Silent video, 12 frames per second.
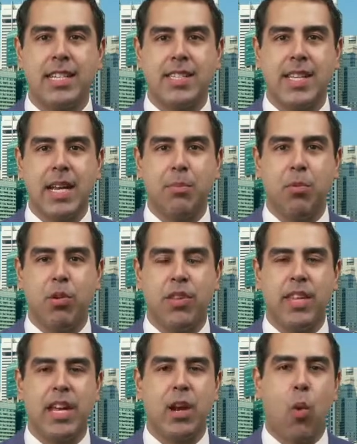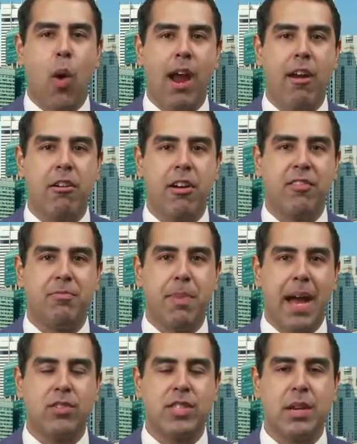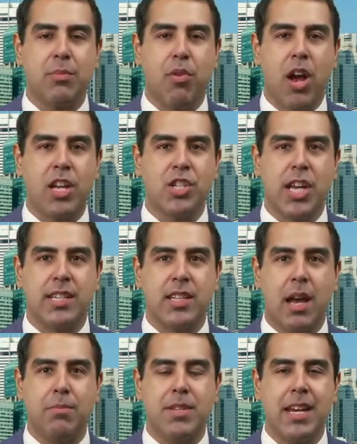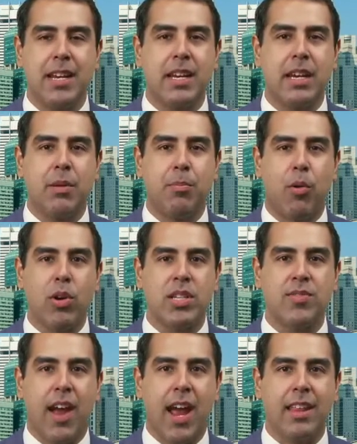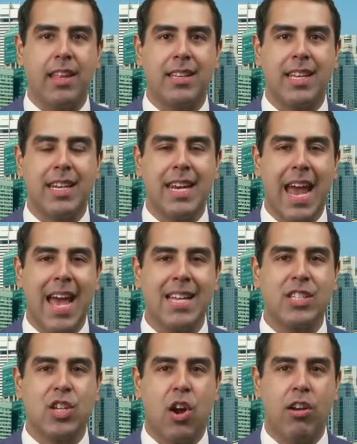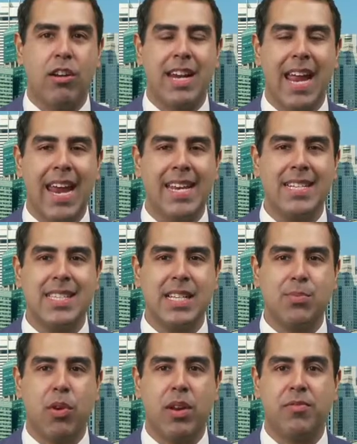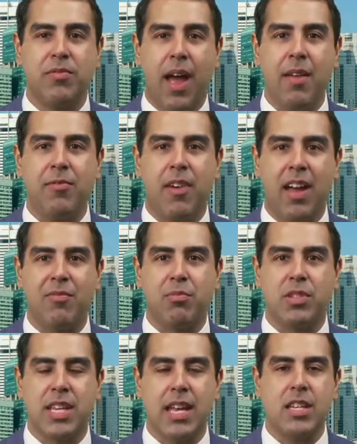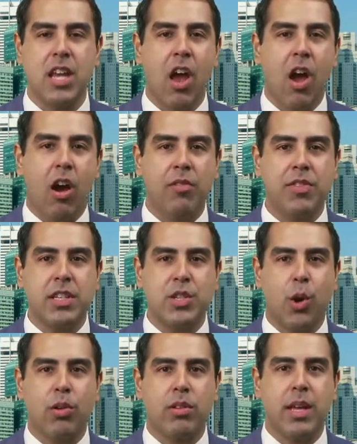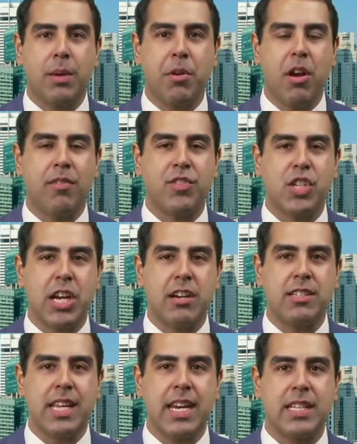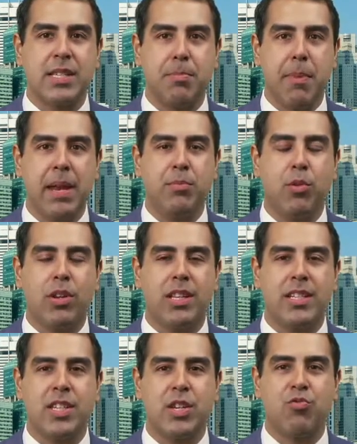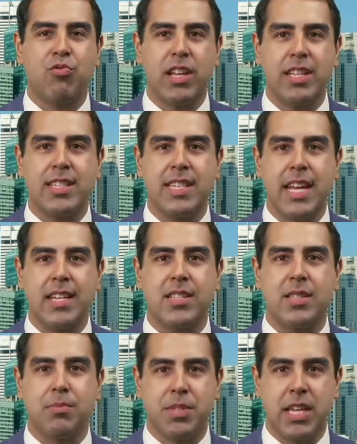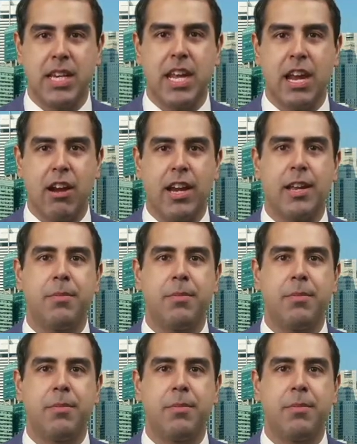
Singapore, the acquirer of Bausted Projects, updated in a bourse filing that it has garnered 86.55% of the total number of shares in its main board-listed real estate subsidiary.